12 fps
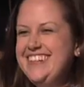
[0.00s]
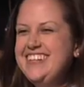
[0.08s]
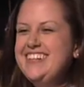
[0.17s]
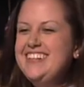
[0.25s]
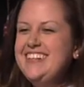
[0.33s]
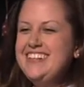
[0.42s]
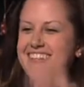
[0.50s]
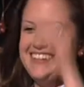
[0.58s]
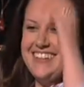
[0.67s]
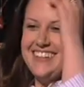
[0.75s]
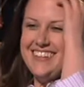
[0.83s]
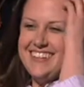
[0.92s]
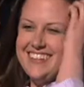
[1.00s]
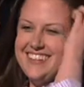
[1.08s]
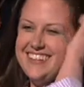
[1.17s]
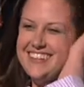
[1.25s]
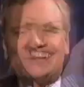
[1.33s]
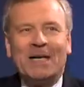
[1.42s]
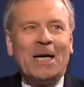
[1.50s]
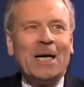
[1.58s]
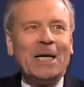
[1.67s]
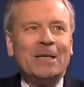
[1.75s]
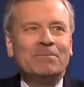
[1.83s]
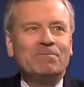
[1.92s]
I'll not do that,
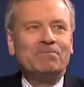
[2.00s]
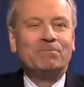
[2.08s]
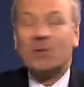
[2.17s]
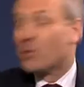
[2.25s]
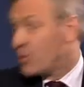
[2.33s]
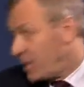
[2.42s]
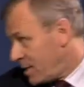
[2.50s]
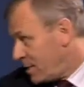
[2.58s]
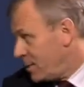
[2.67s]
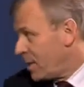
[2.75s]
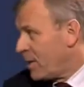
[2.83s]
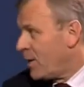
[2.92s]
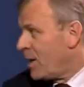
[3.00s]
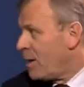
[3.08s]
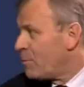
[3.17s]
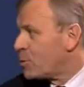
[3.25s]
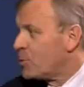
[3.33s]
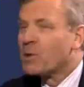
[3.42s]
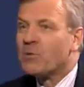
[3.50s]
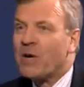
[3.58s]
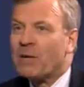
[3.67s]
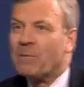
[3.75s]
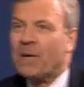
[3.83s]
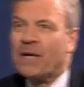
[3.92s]
because then Karl Lammers will
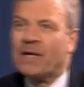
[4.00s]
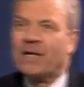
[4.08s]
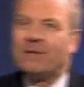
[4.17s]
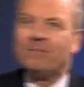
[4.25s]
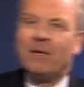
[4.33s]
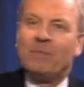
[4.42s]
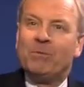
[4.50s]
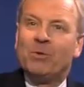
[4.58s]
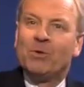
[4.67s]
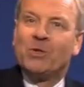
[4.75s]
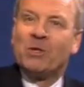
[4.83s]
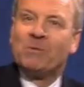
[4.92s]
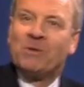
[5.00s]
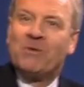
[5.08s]
correct my poor German